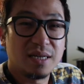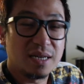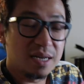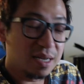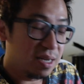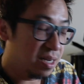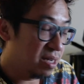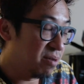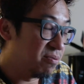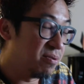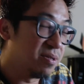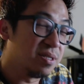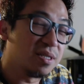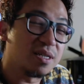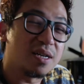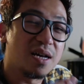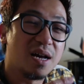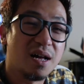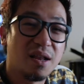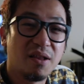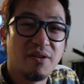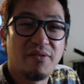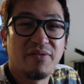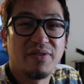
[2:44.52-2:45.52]
and I want the
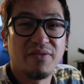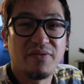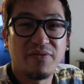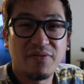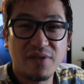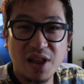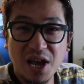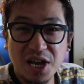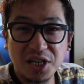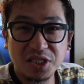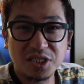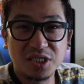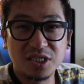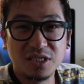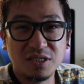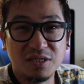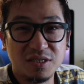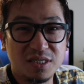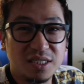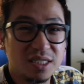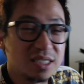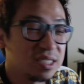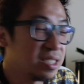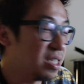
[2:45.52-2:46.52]
color of the flash
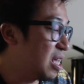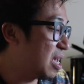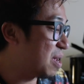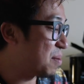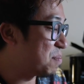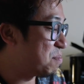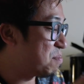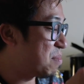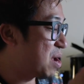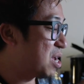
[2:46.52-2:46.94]
to just like